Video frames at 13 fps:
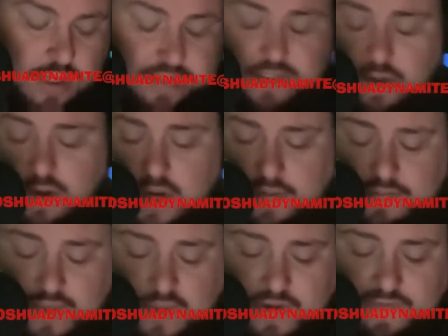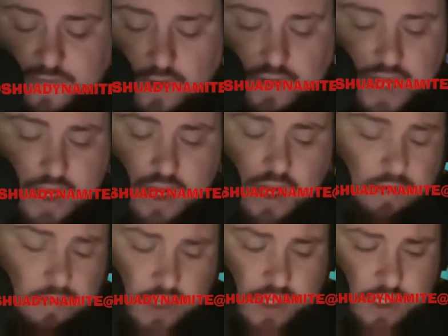So I put my phone down and
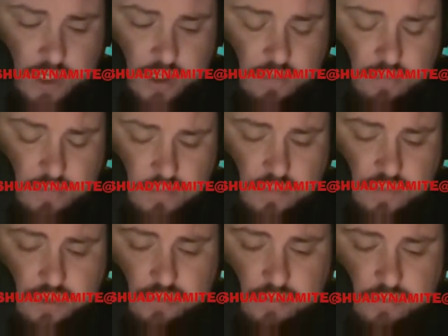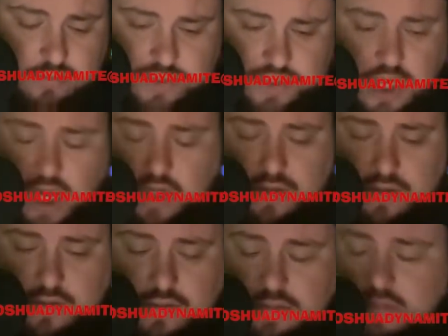I went in and talked,
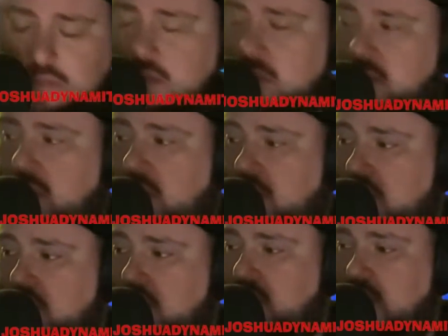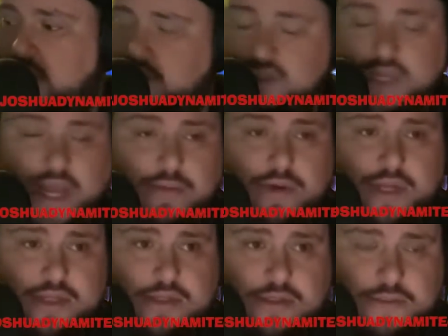see how his day
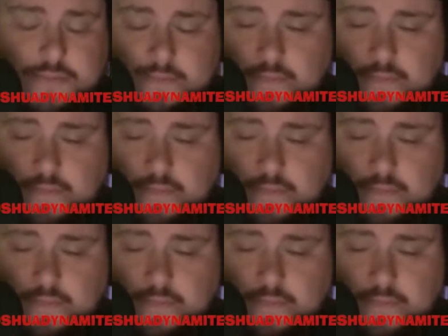was.